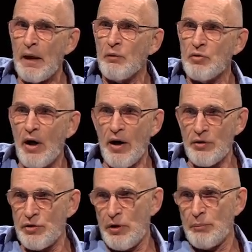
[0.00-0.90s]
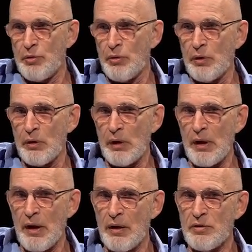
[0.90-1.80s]
It was a hardship tour.
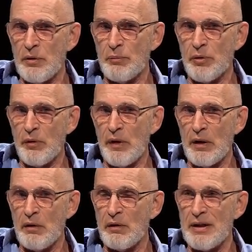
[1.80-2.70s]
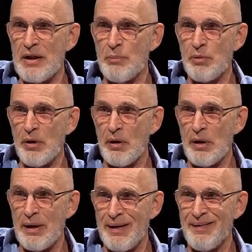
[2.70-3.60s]
And a hardship tour, they can only keep you
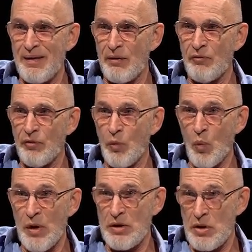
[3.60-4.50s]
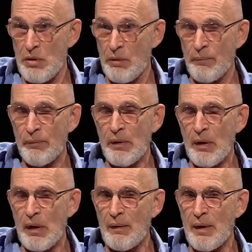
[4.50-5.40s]
in there for 1 year.
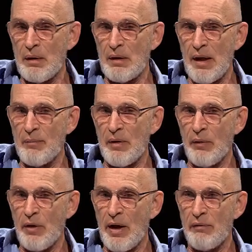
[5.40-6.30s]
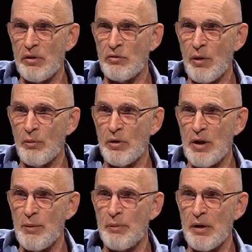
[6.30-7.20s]
At that time, they were having trouble
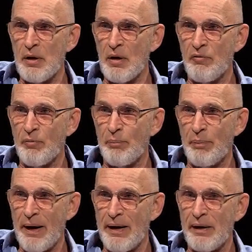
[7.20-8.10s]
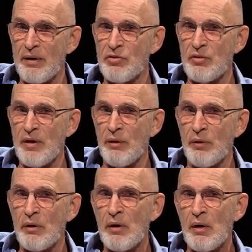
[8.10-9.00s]
keeping enough pilots, and they
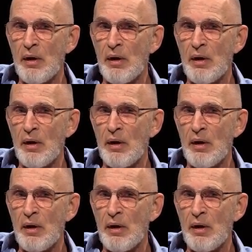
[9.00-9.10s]
were